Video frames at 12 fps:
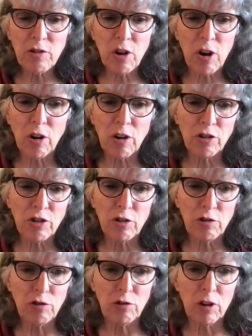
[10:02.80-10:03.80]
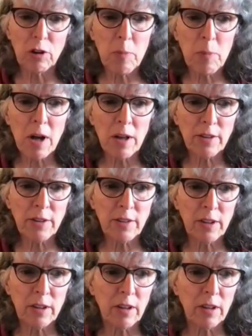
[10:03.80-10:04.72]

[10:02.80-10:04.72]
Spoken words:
harsh drug policy,